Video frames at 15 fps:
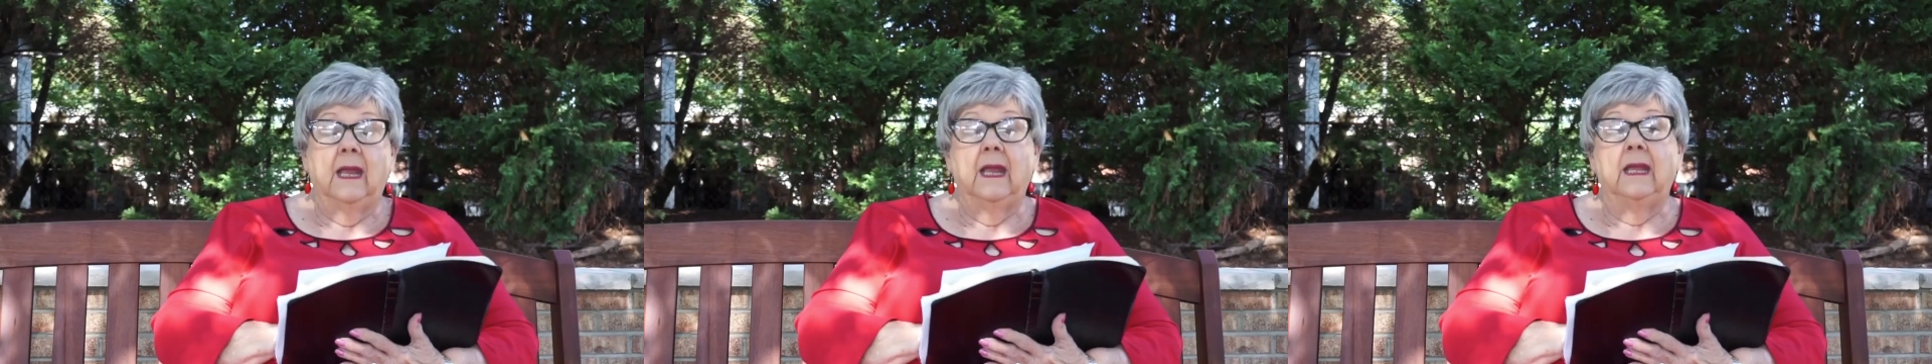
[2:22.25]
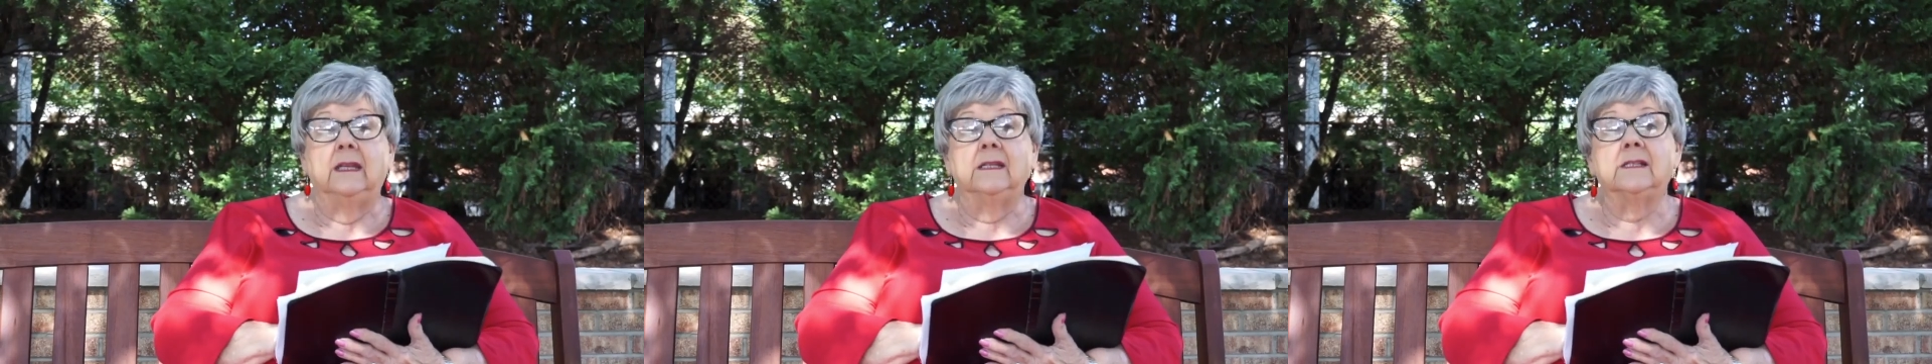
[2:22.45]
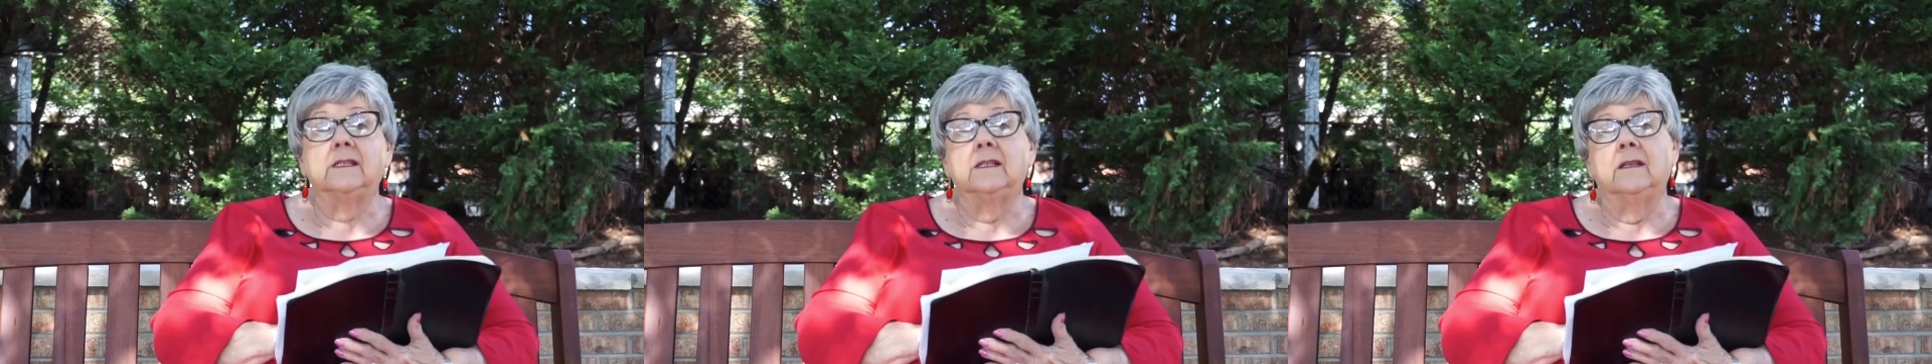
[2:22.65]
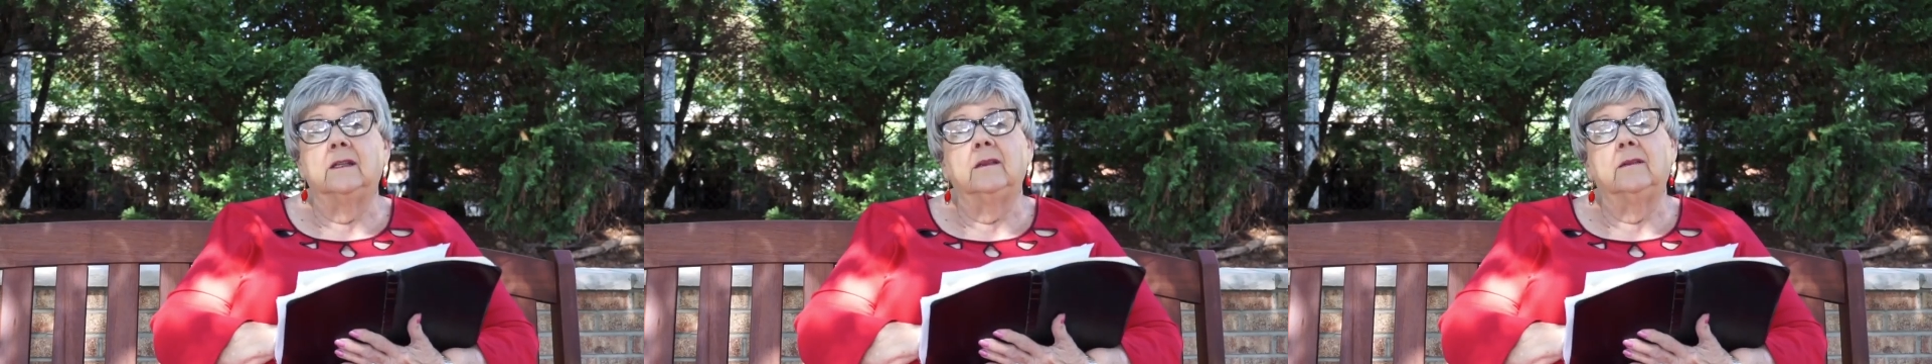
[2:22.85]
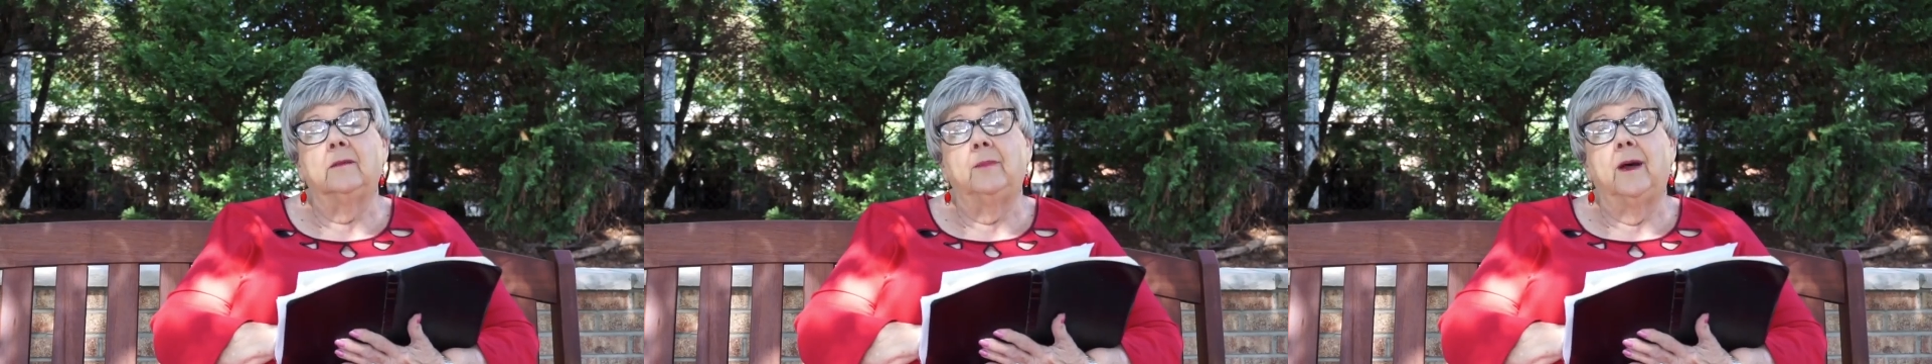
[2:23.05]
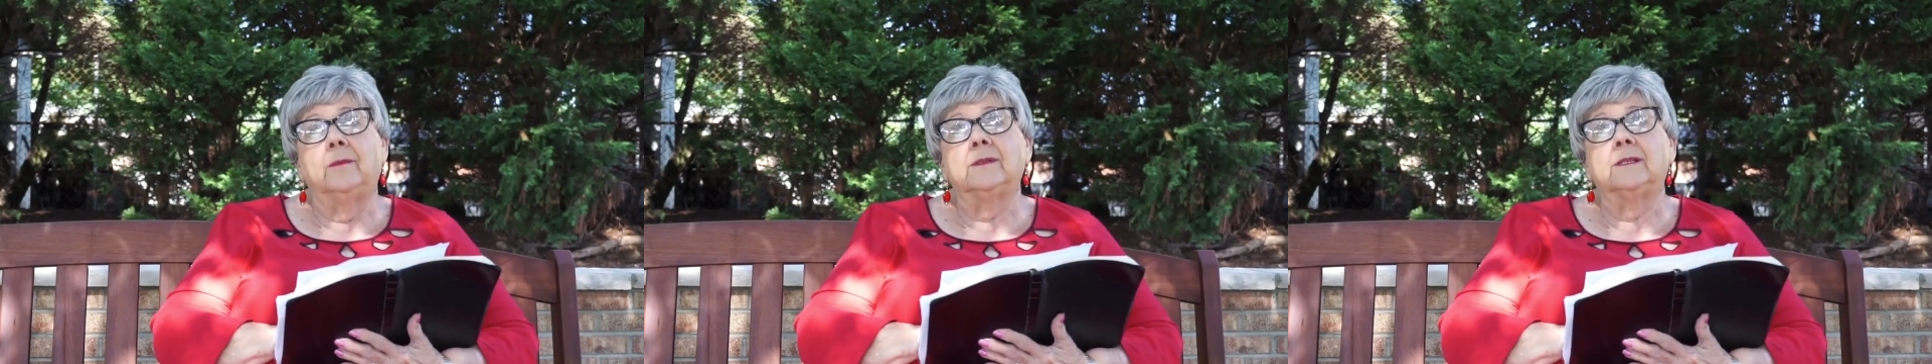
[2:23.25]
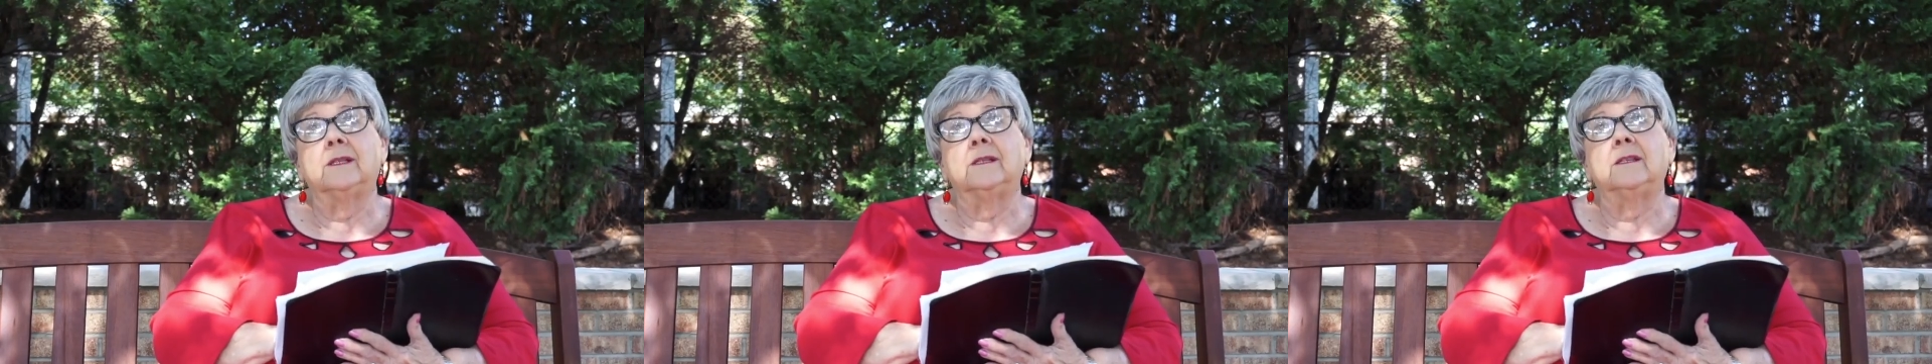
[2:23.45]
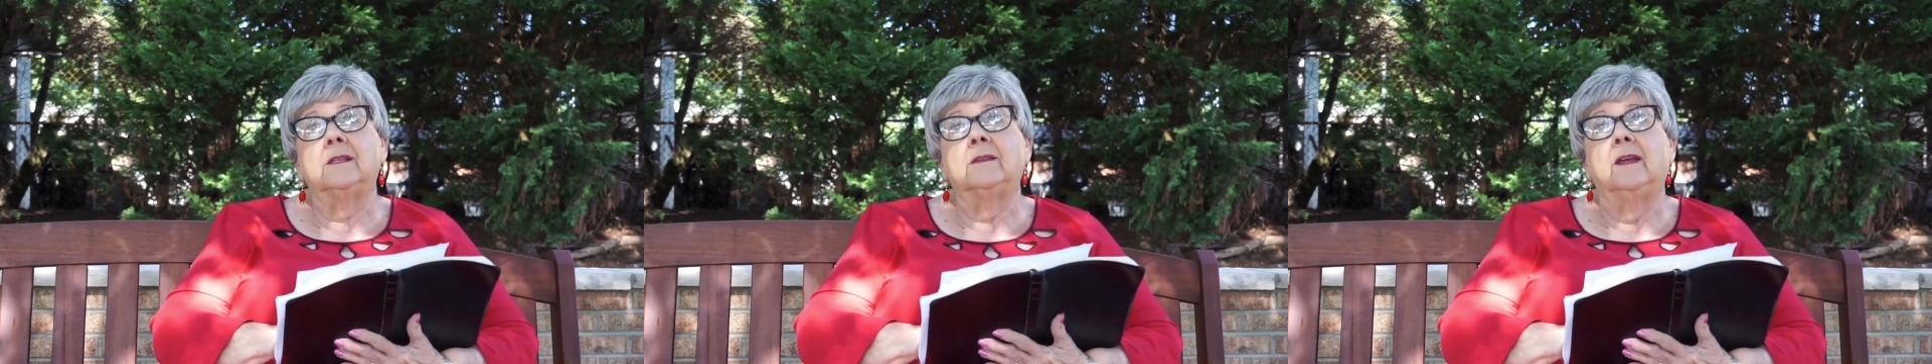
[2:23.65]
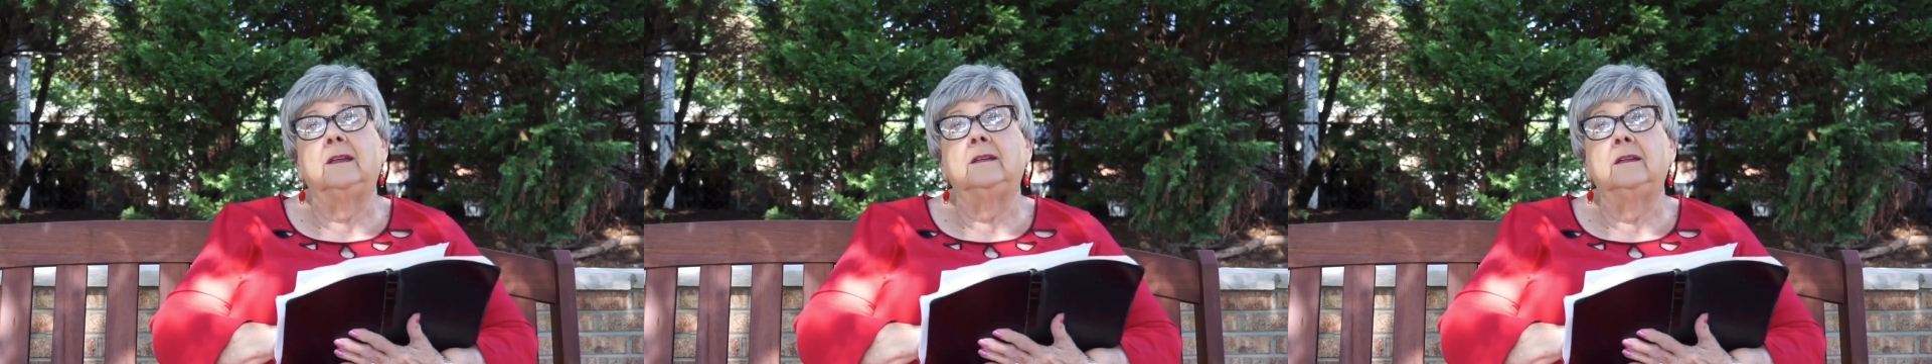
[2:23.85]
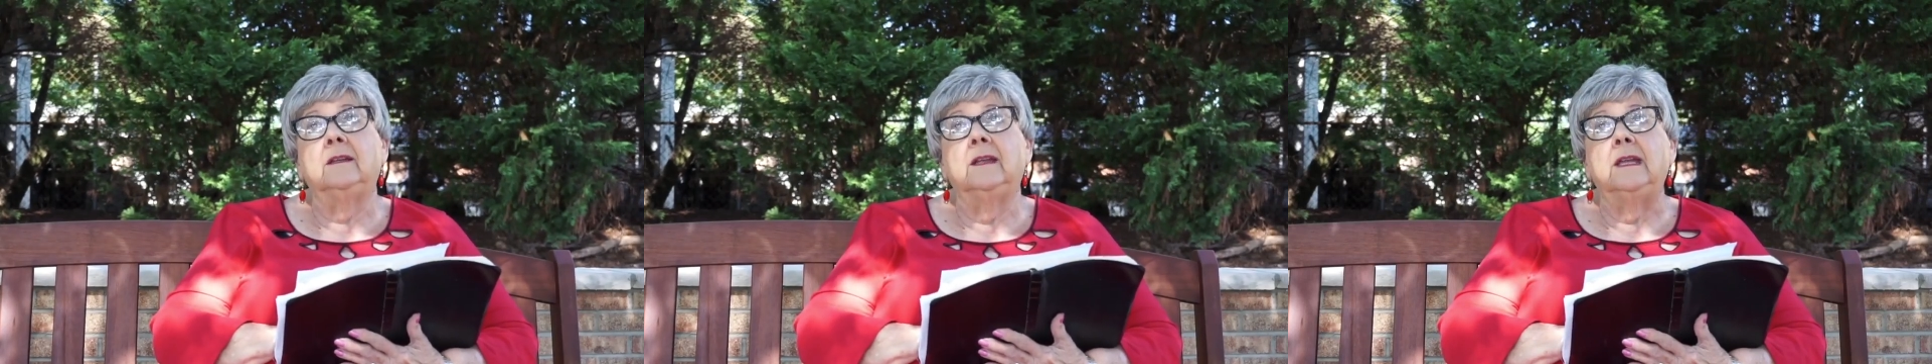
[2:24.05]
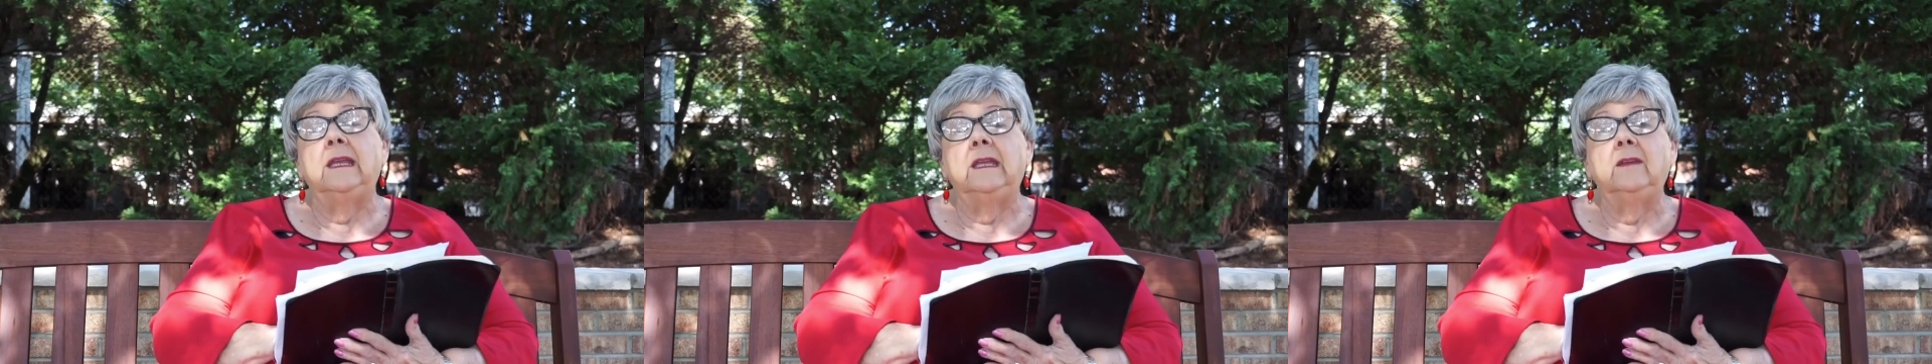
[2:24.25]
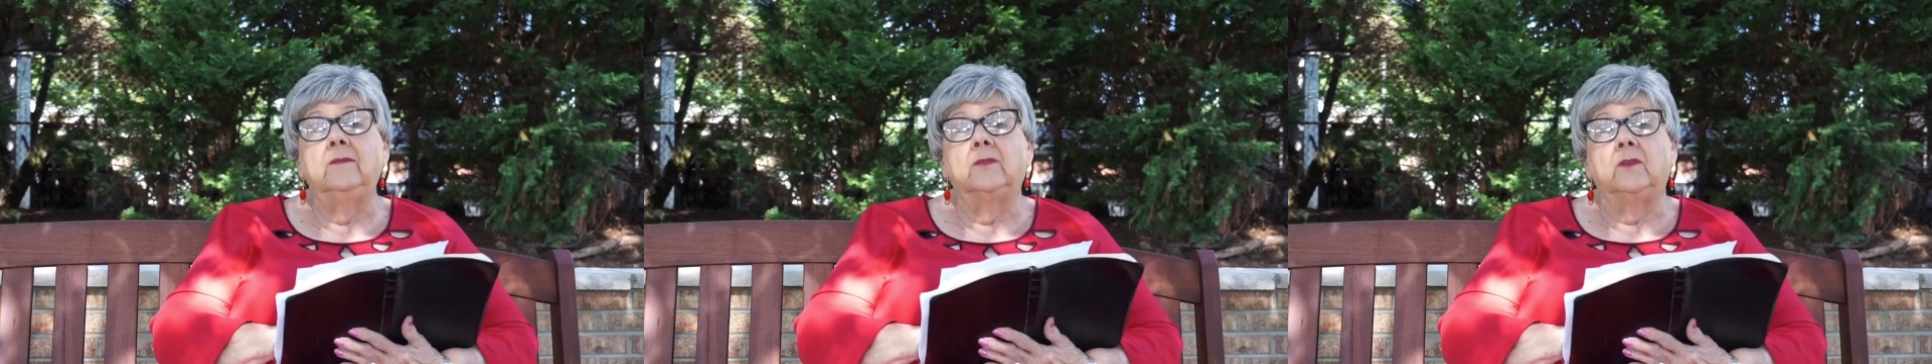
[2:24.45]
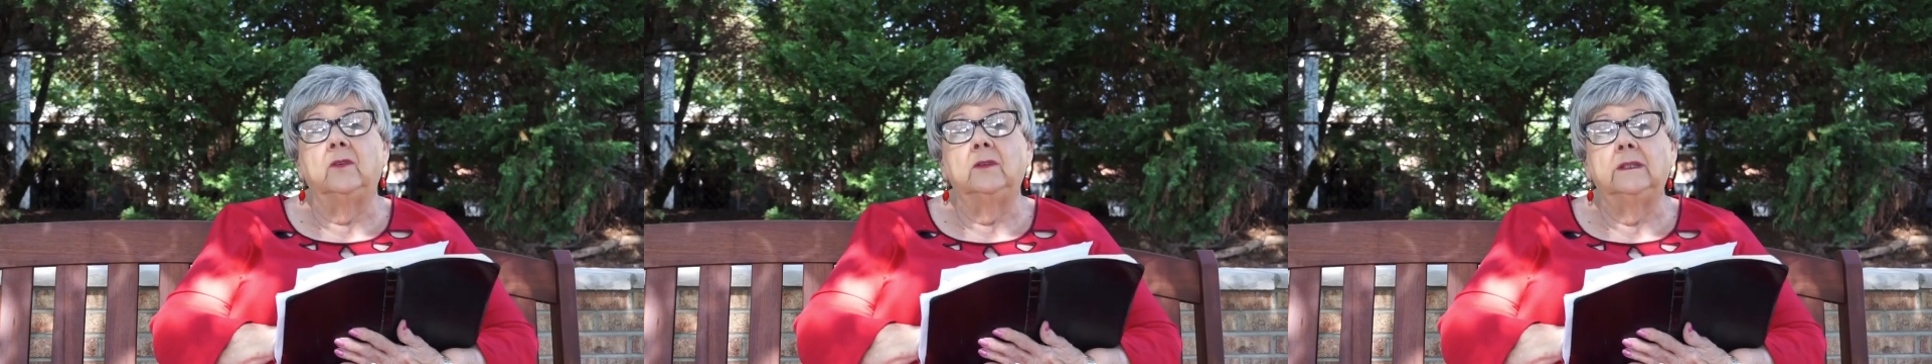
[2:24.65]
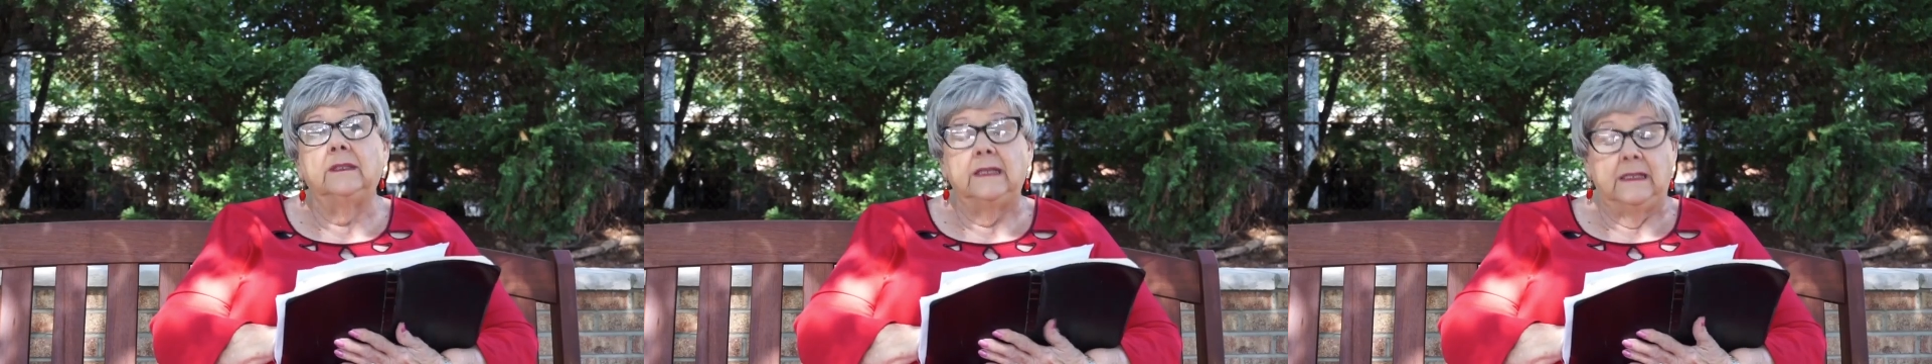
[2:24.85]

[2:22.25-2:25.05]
And it said, the Bible says that they did evil